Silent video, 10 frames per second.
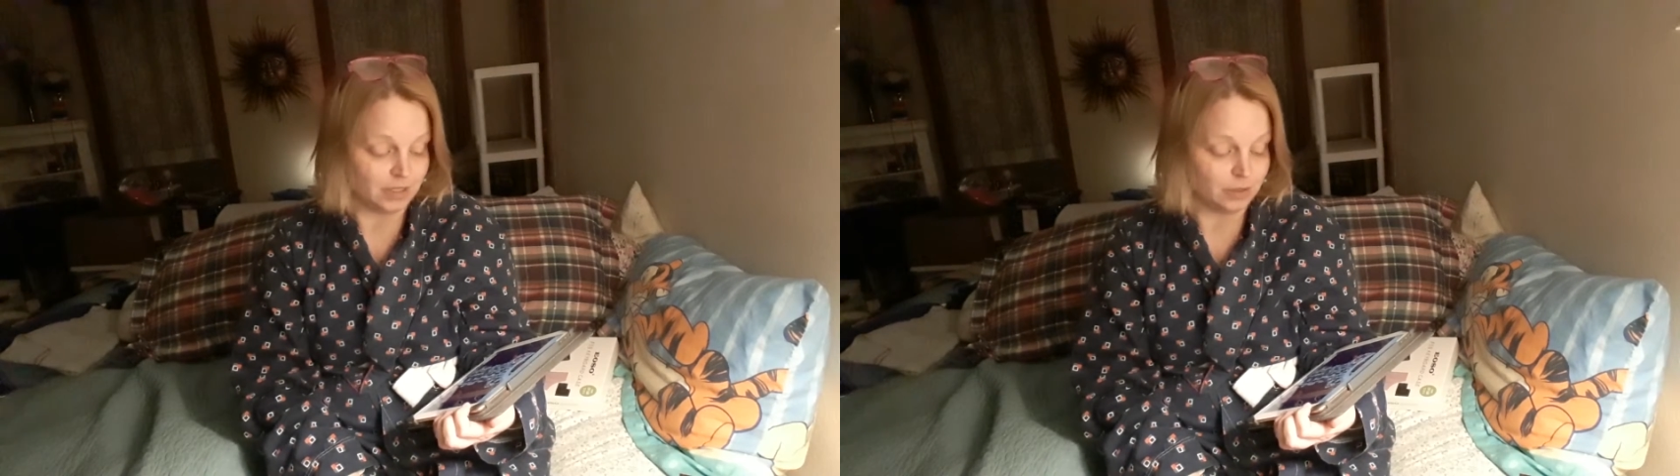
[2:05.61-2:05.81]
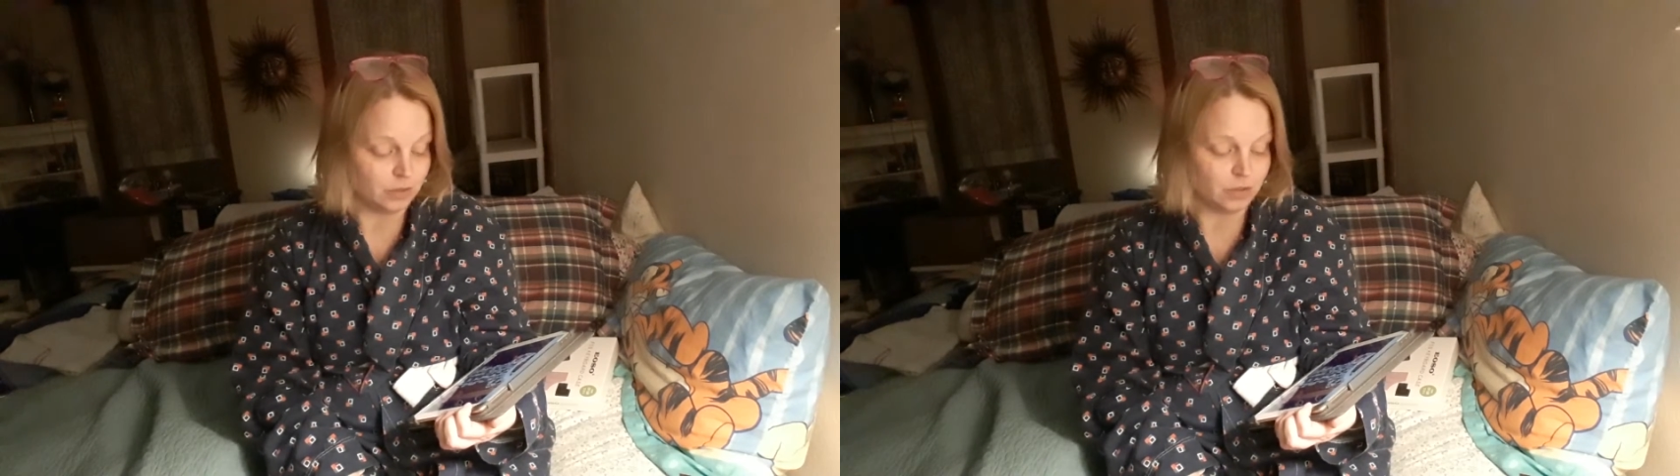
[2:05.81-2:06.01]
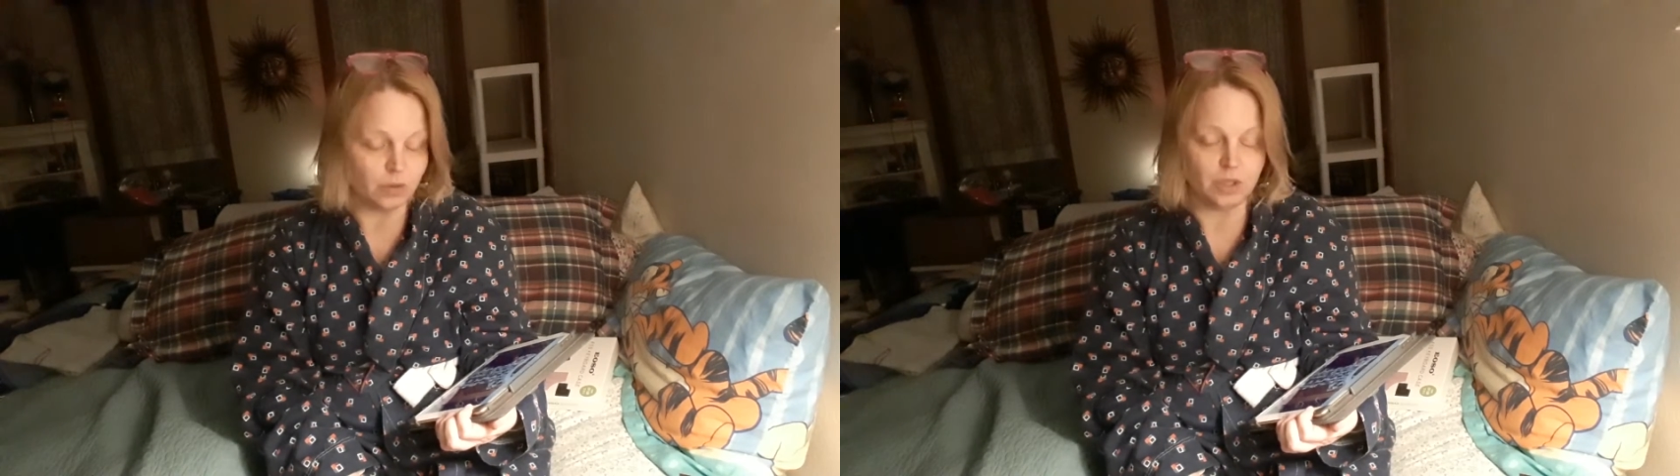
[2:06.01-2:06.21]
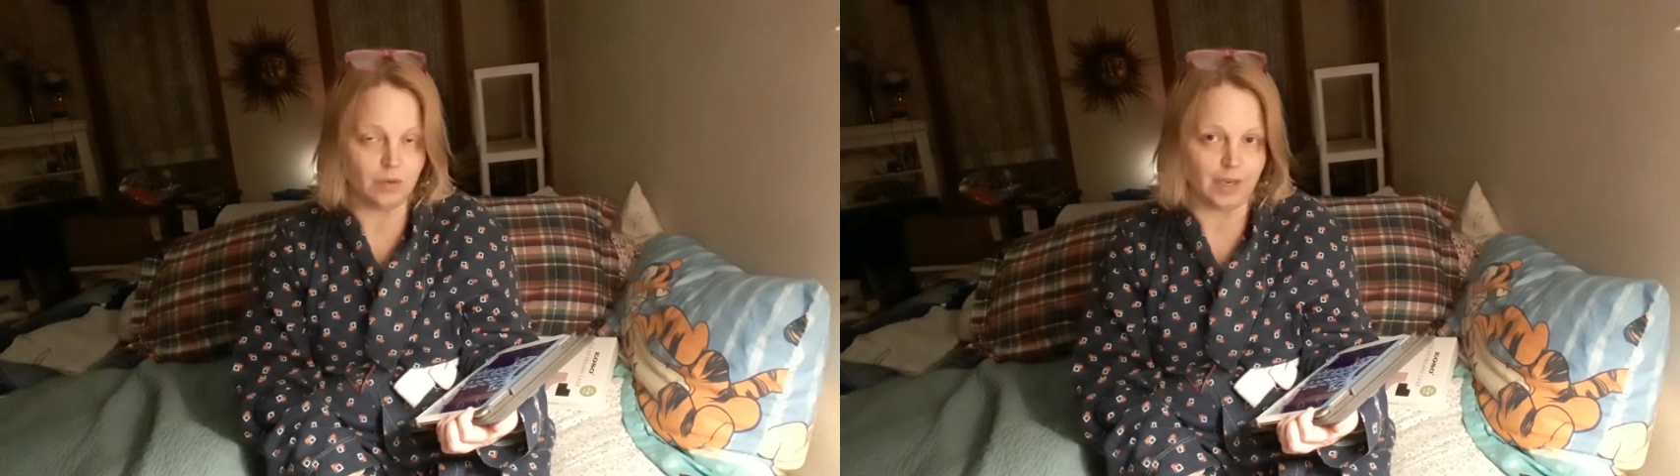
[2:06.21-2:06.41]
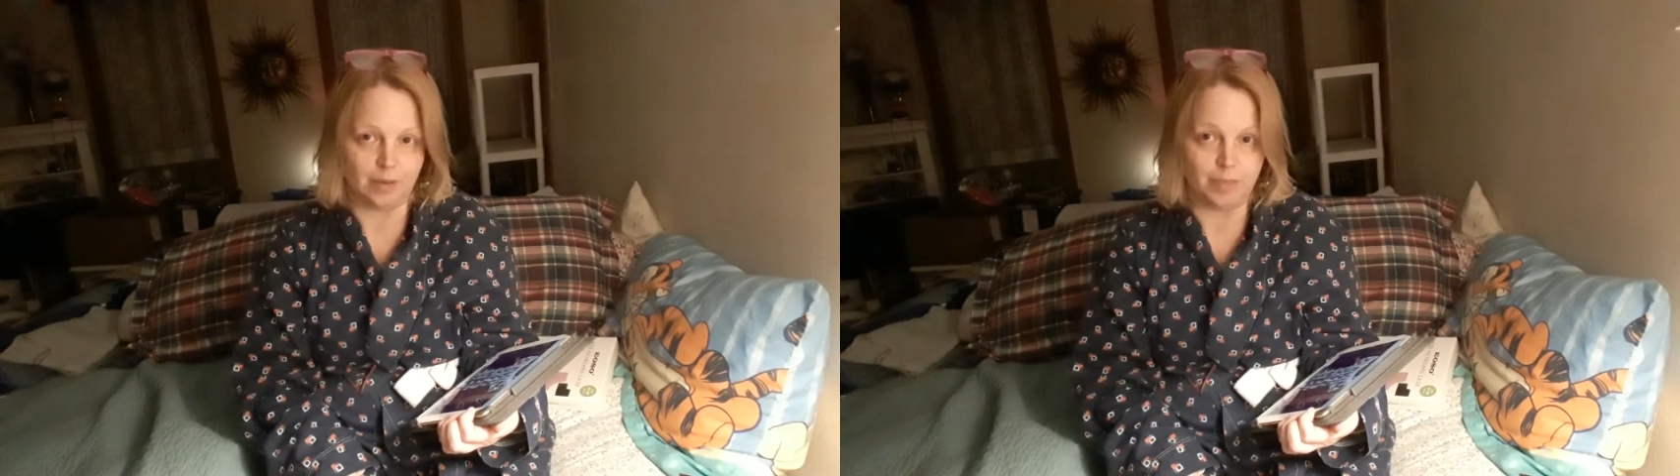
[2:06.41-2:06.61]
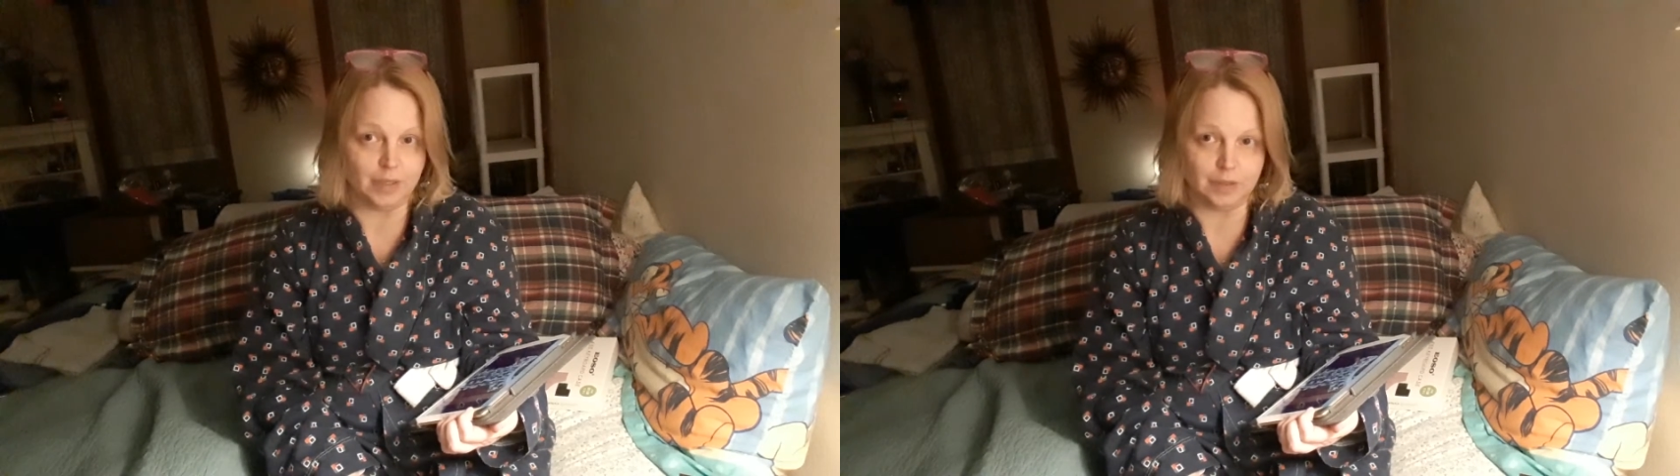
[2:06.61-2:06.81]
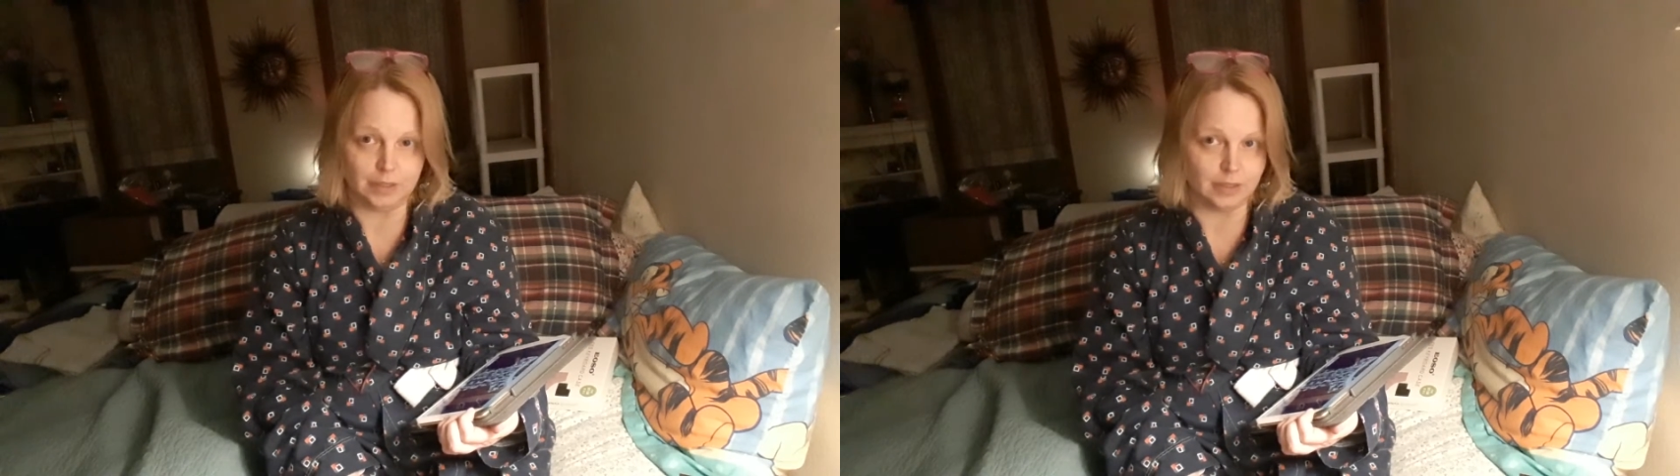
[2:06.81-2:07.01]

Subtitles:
It was so cute, I could barely